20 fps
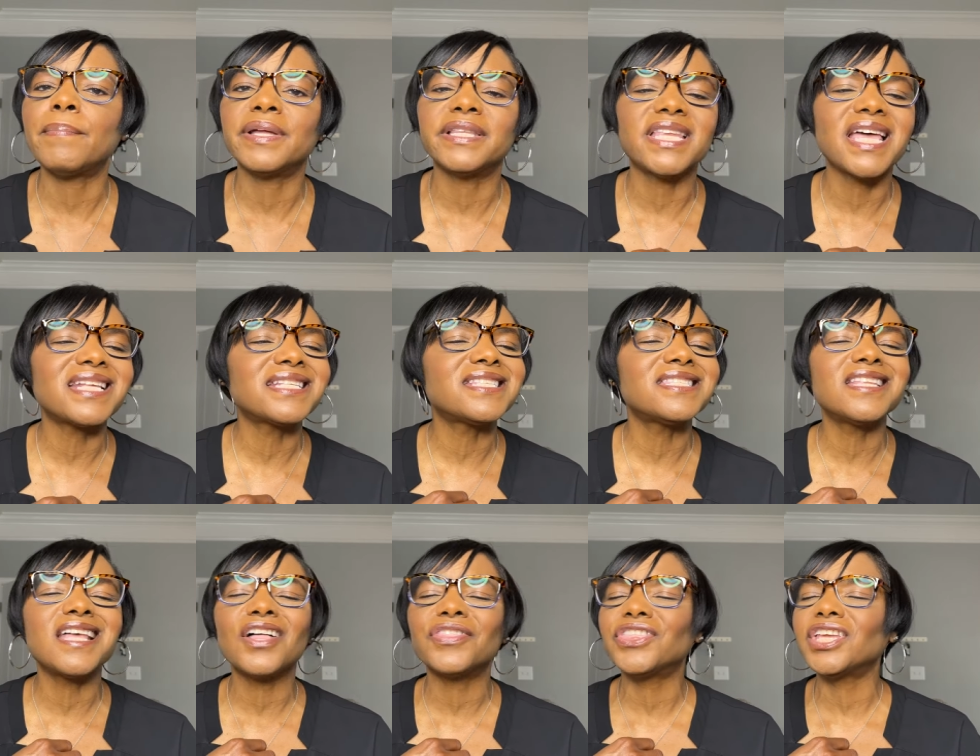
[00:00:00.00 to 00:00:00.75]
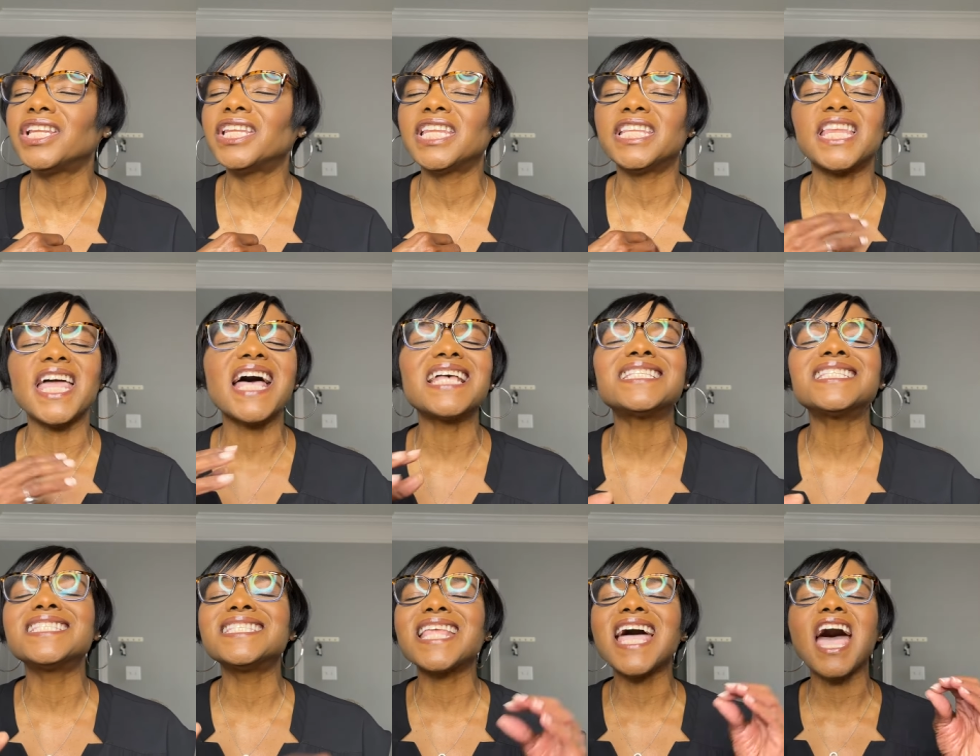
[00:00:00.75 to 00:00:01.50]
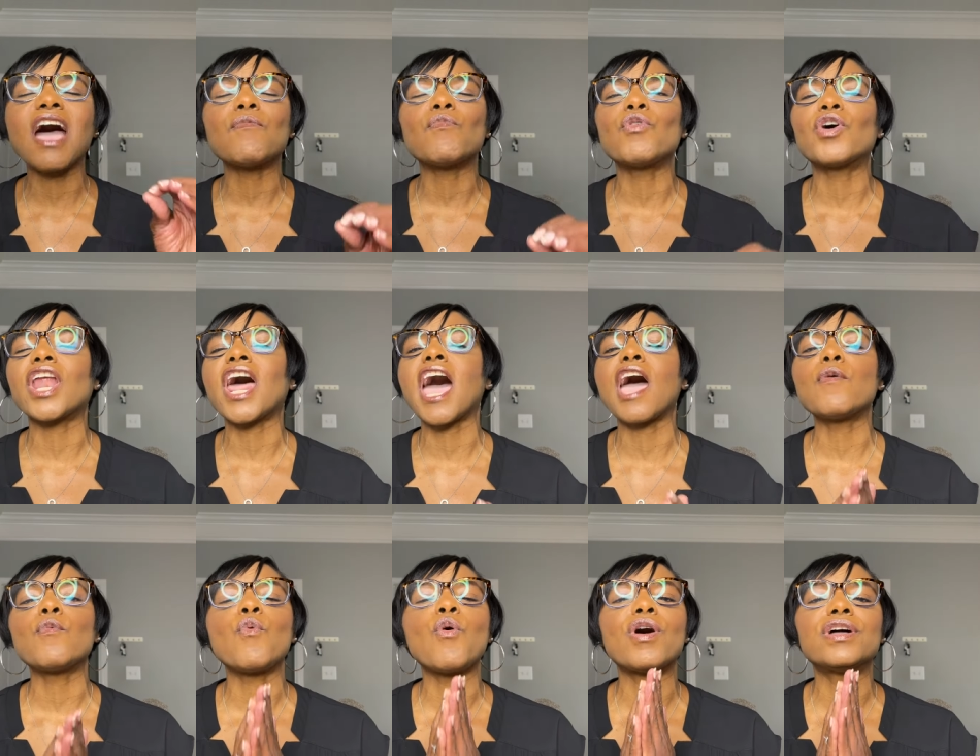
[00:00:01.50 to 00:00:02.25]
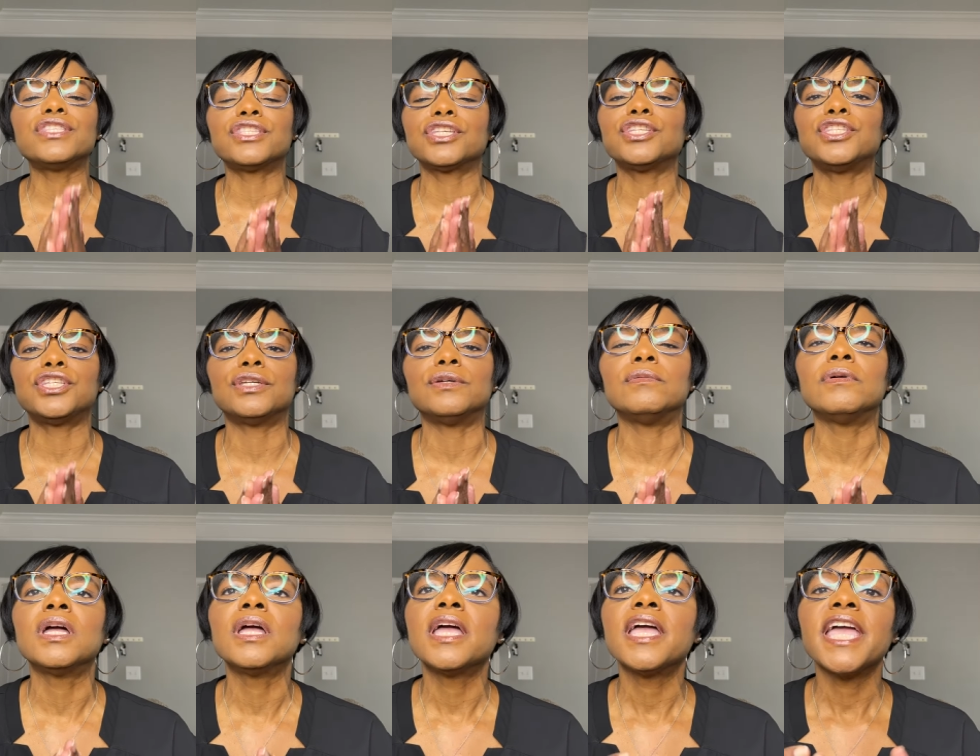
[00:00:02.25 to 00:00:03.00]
But that's nothing, that's not what I want to do.